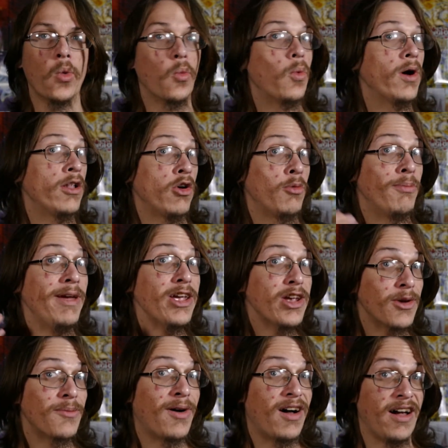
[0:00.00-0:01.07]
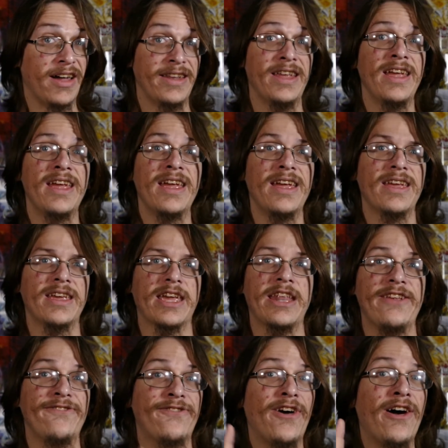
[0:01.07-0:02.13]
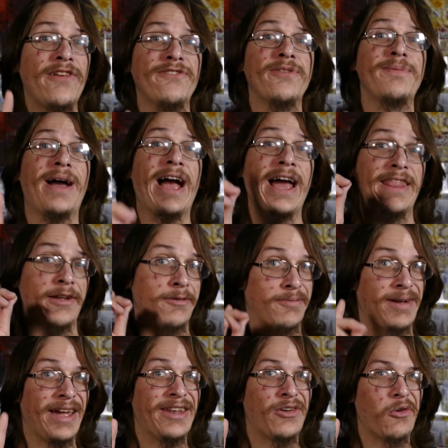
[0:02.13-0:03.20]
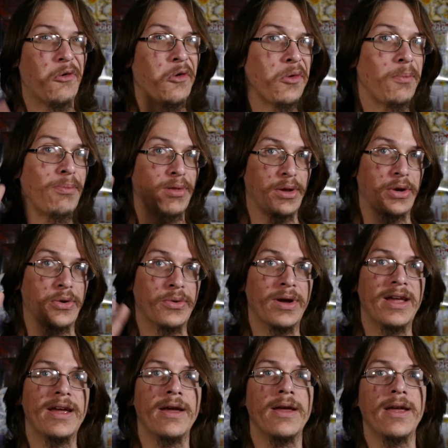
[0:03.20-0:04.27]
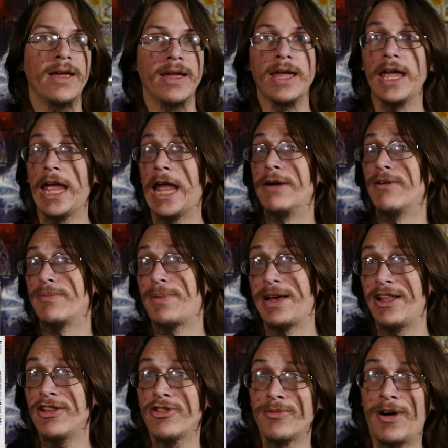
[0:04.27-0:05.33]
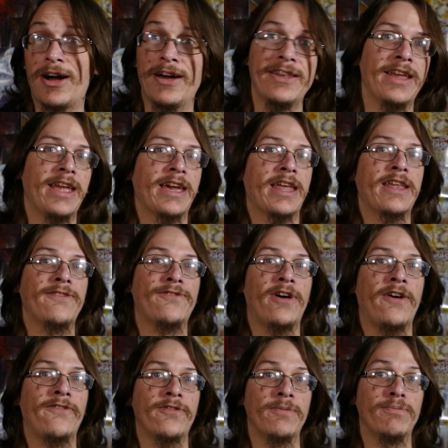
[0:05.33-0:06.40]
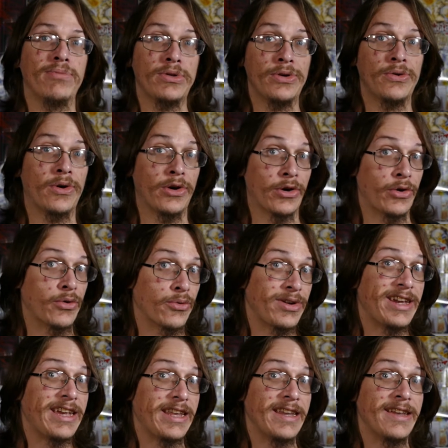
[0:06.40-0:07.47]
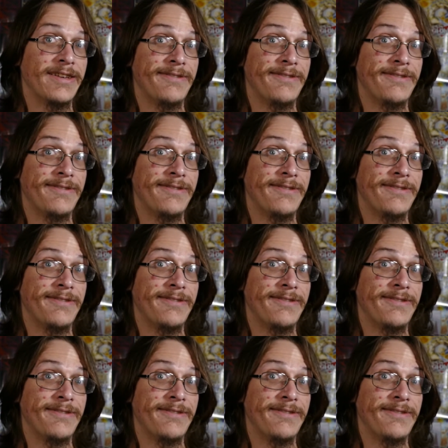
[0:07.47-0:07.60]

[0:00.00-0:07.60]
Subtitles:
Well, Omegamon can evolve from either red or blue, and with Paildramon, it can evolve from blue or green.